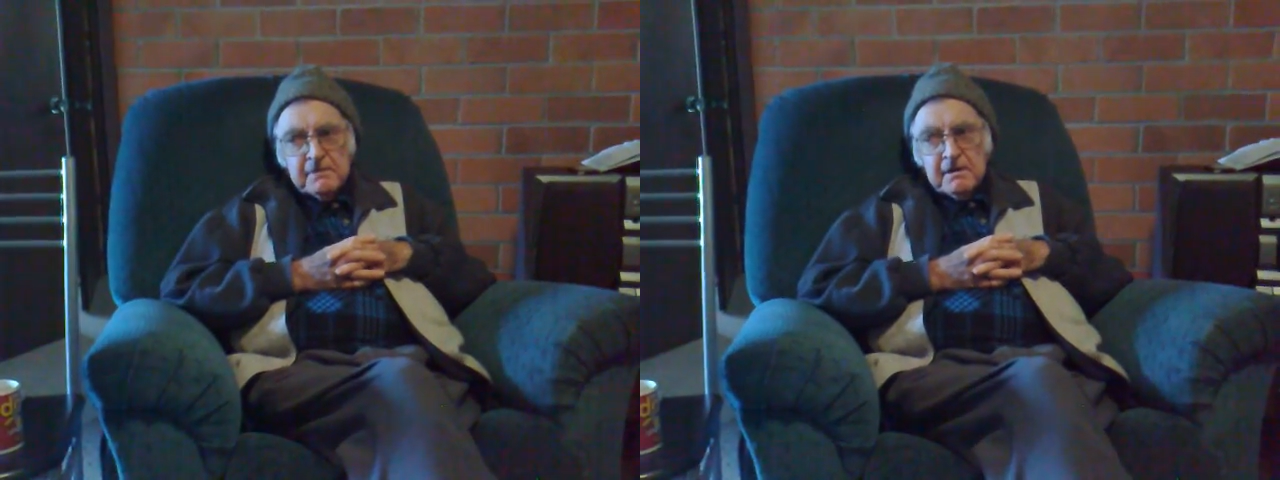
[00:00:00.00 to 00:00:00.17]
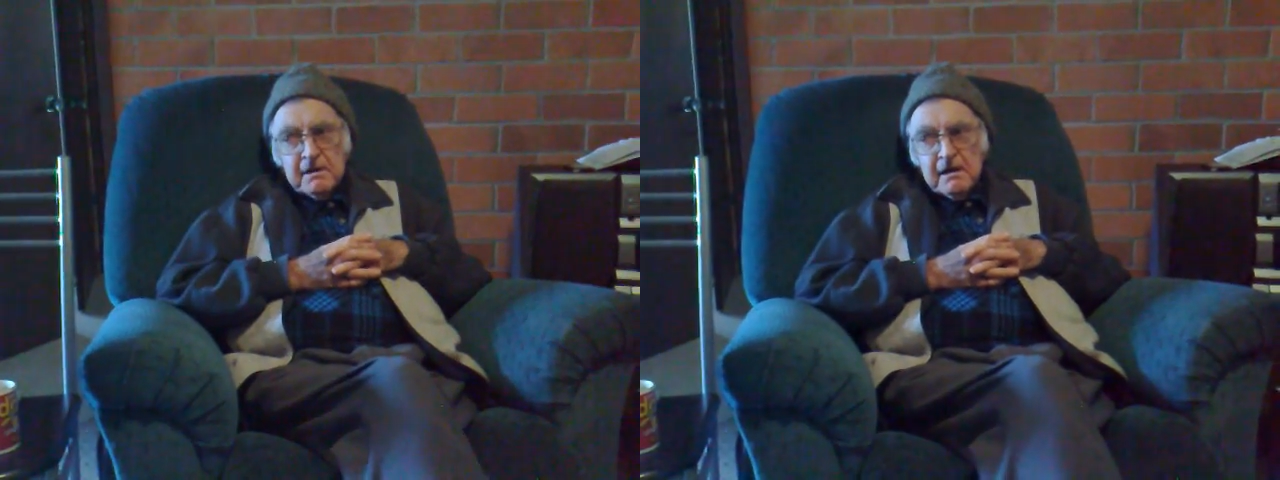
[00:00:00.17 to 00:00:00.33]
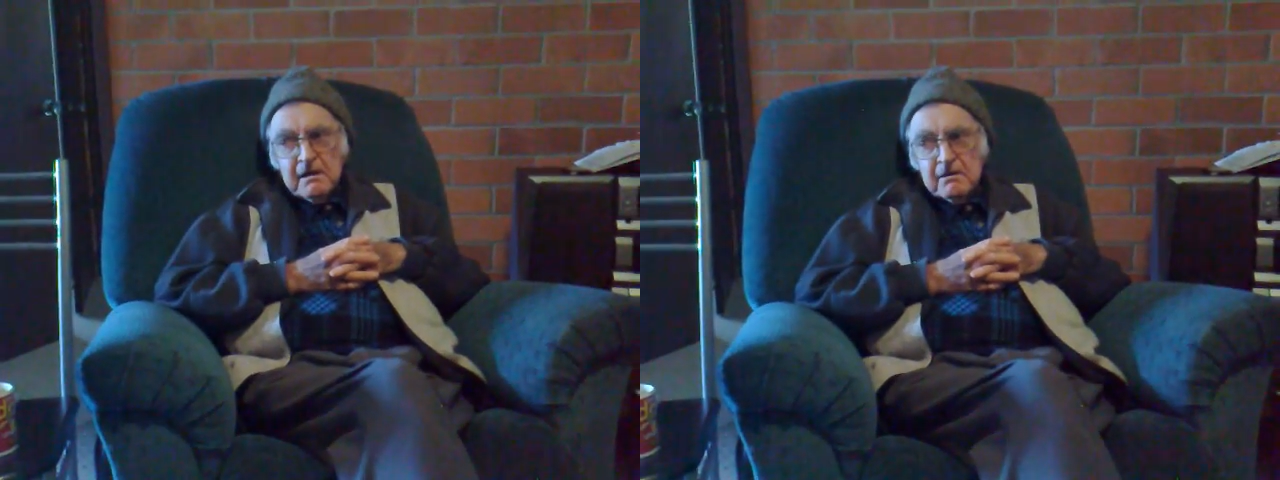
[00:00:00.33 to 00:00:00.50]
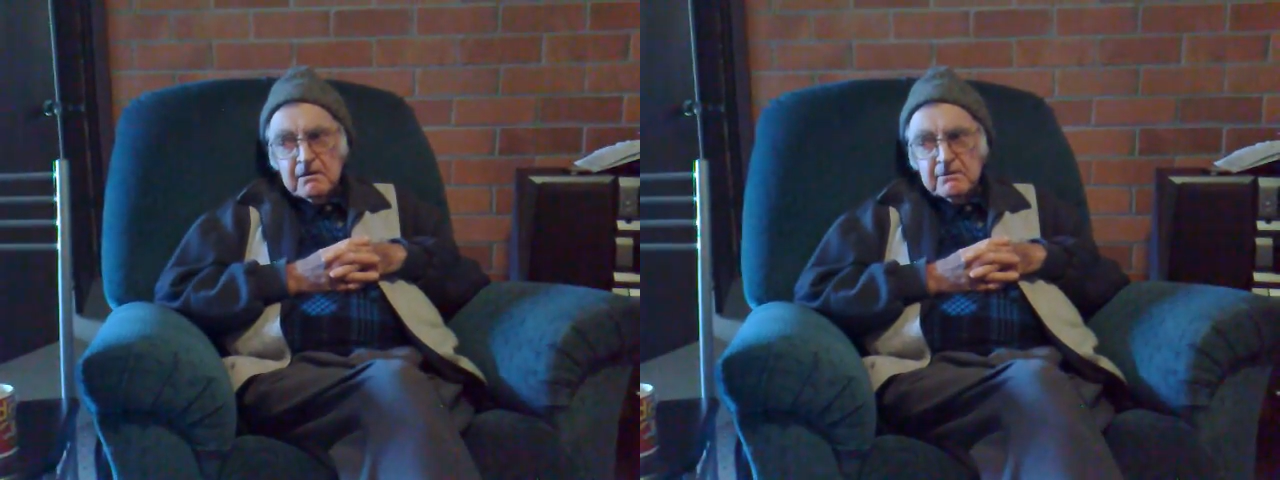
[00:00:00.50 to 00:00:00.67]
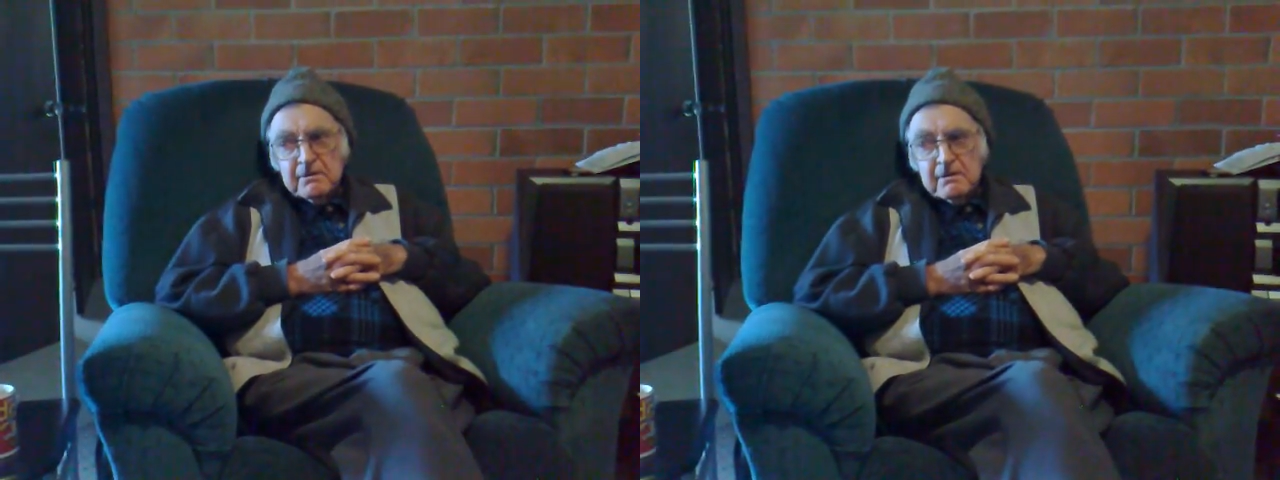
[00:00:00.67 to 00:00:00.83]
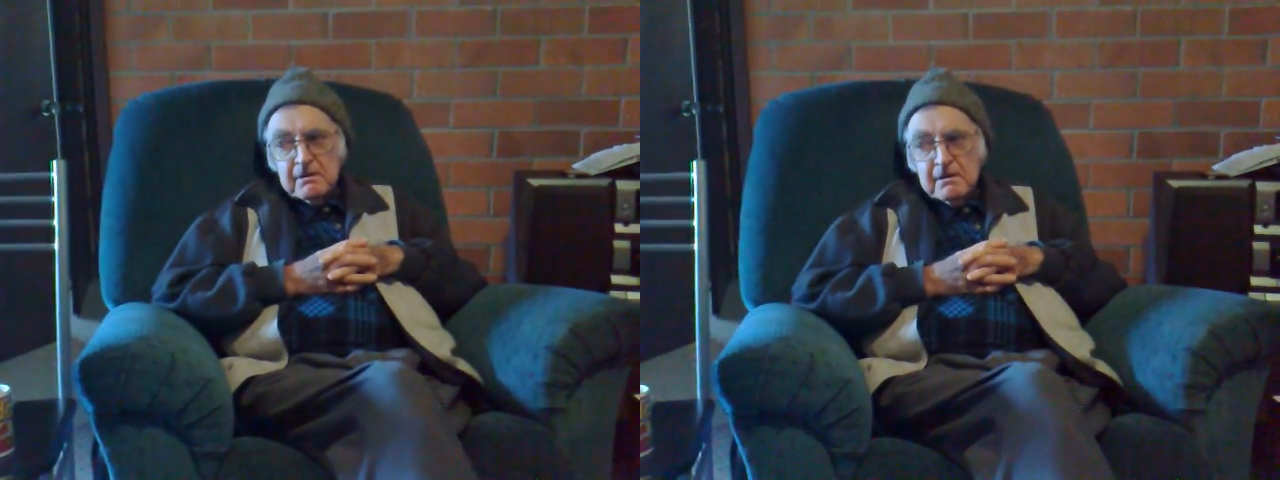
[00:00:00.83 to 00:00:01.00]

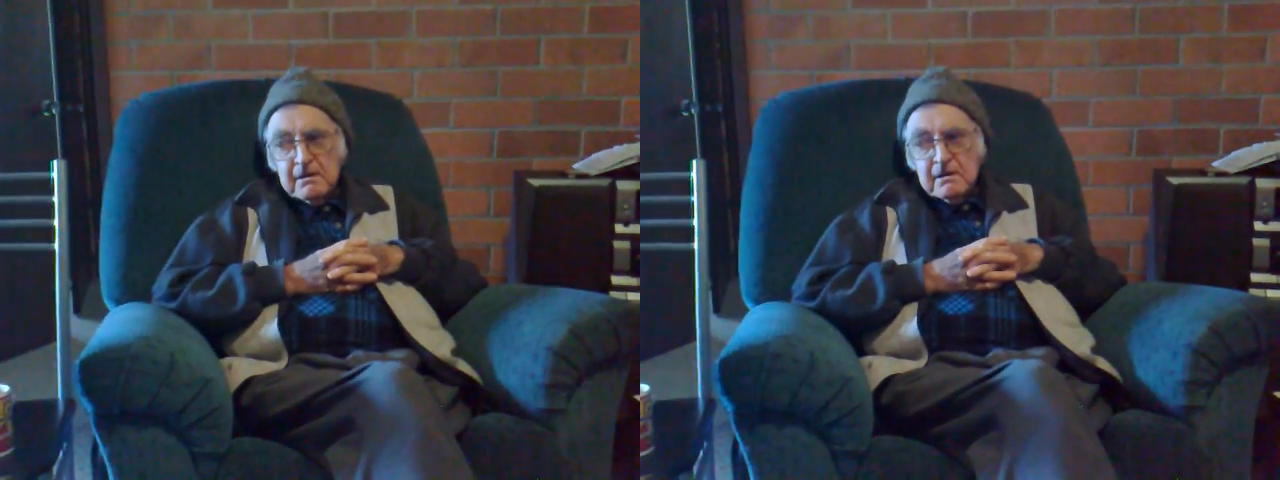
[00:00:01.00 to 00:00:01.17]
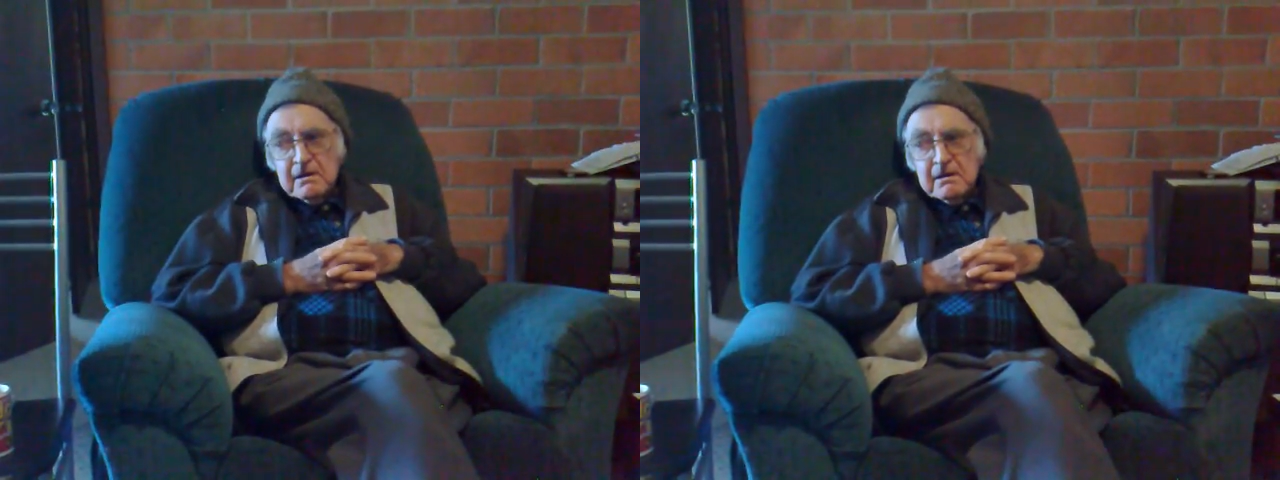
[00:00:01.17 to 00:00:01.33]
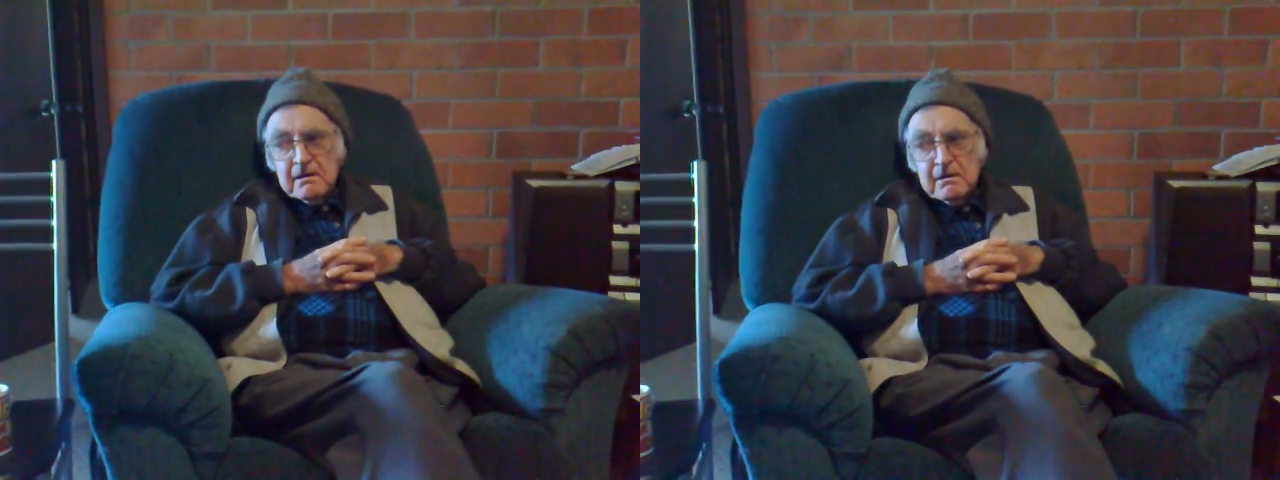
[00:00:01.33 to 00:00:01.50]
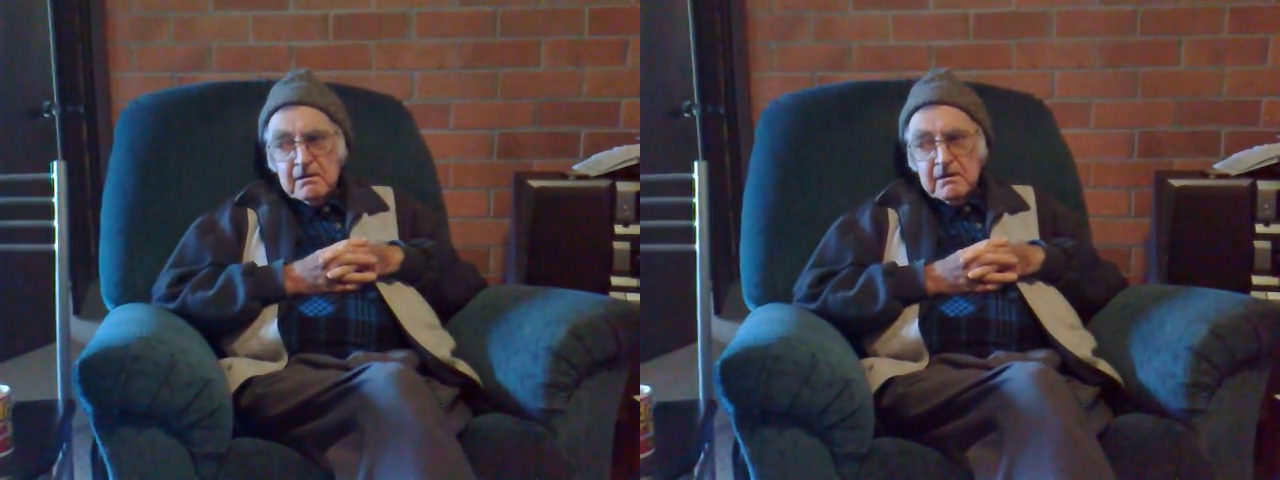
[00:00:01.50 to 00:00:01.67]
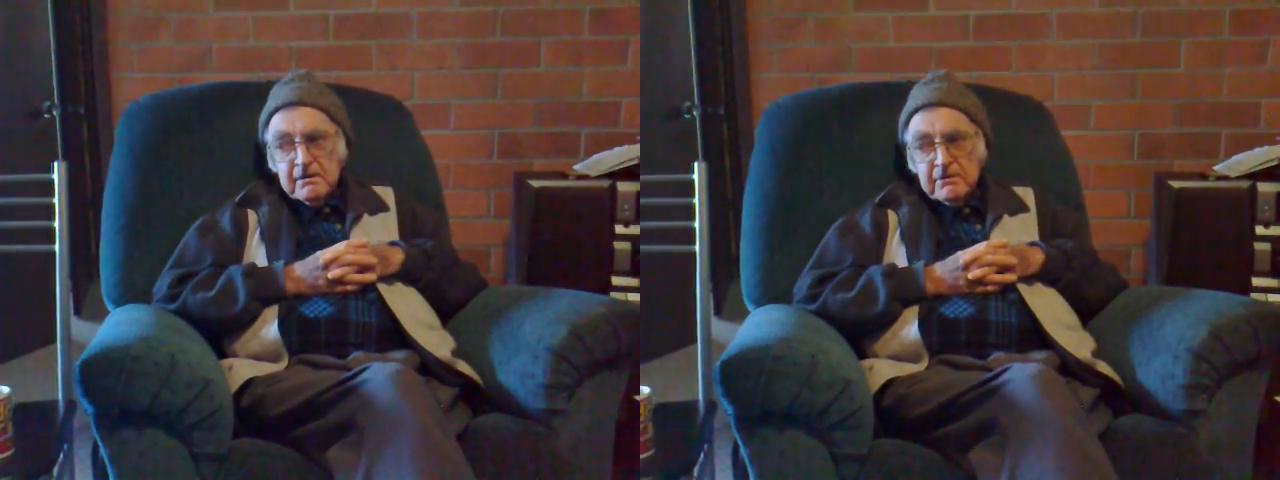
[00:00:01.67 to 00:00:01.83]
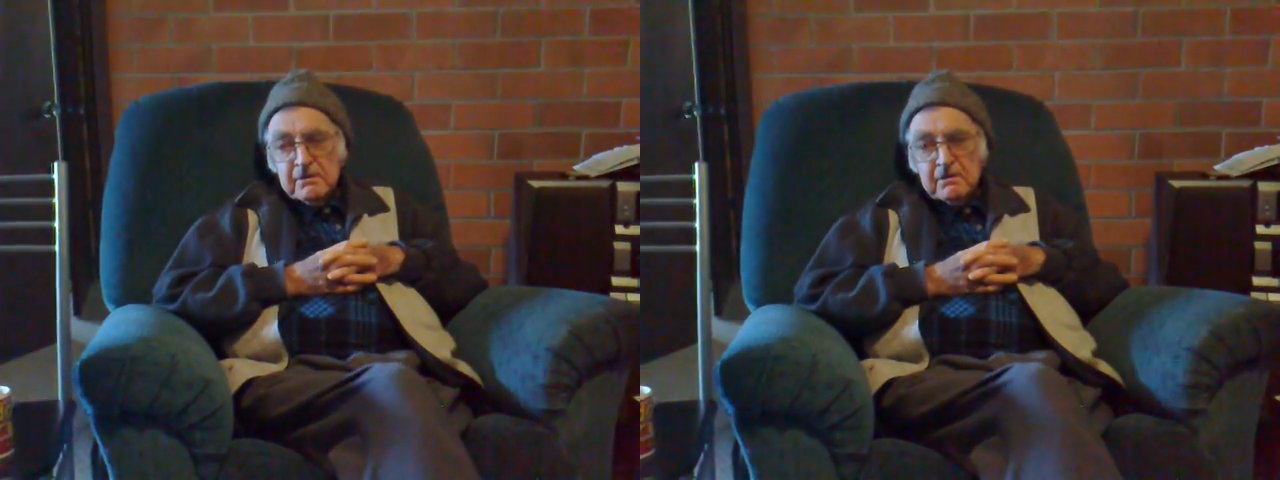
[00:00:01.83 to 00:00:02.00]
"Behold,
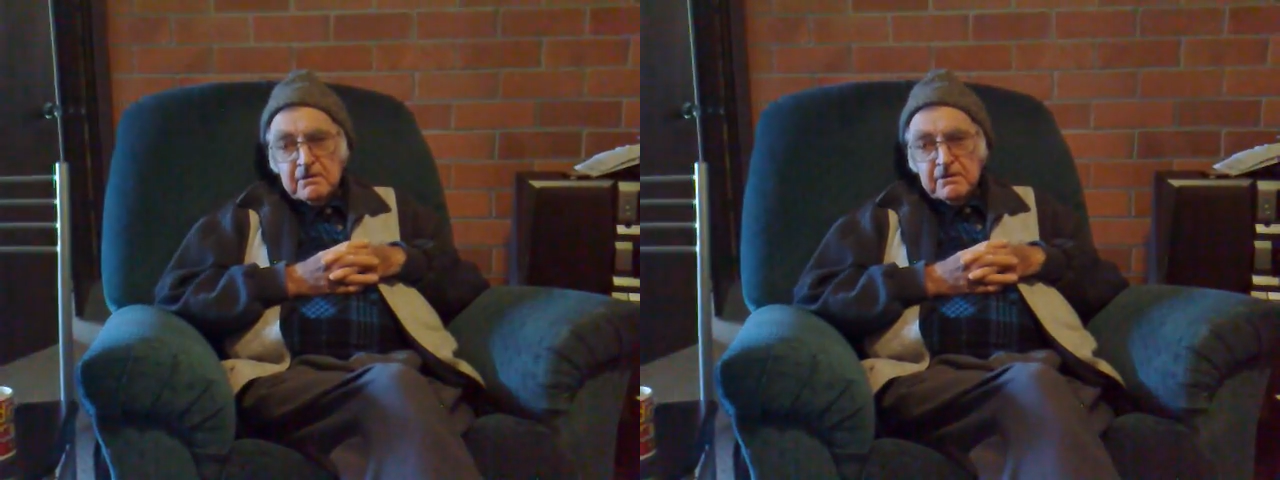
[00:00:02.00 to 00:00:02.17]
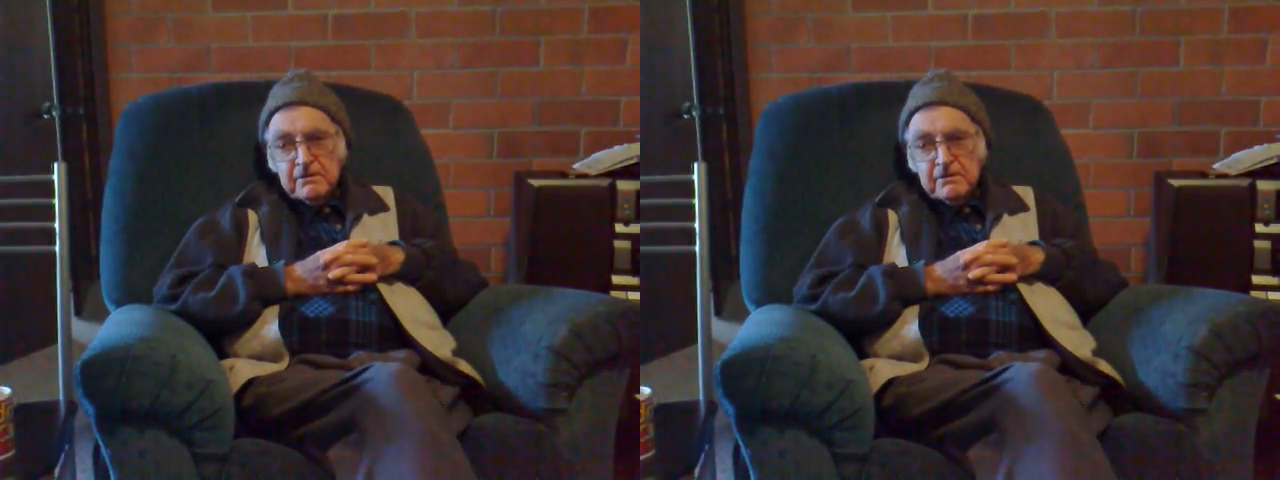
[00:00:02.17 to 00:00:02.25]
I knock